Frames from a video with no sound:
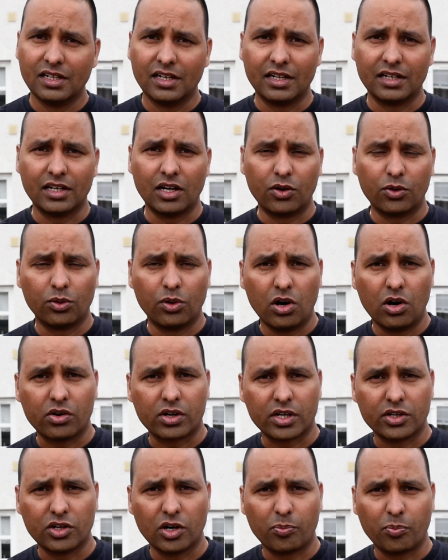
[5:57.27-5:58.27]
and how
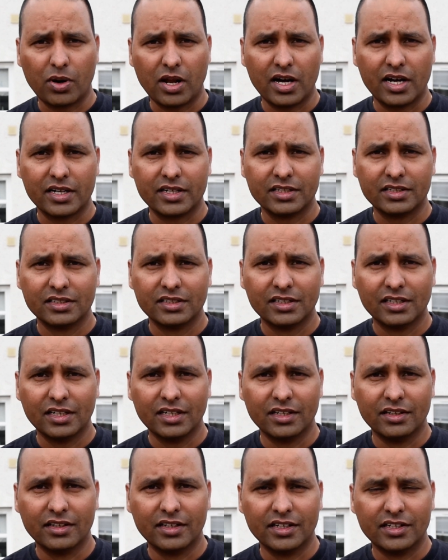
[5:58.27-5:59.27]
can you apply
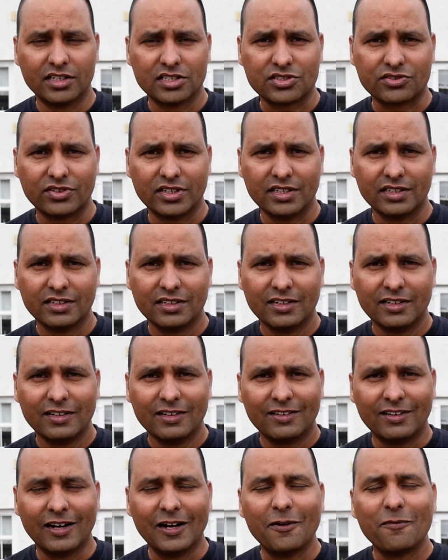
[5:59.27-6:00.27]
in the industry,
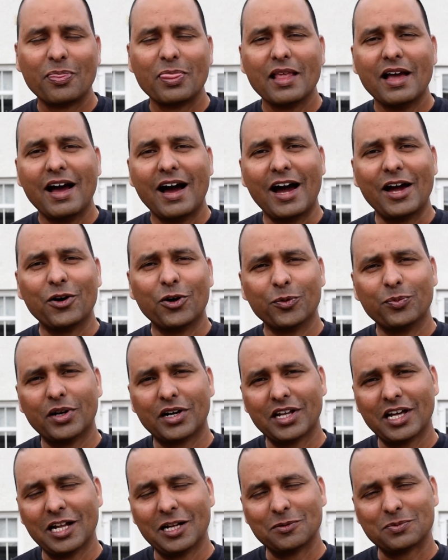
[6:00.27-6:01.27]
right? I hope
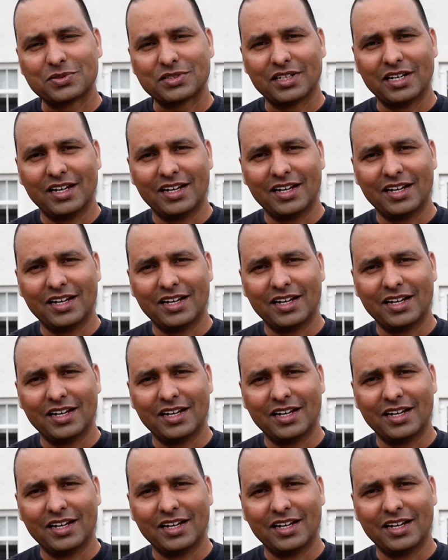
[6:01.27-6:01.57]
that helps.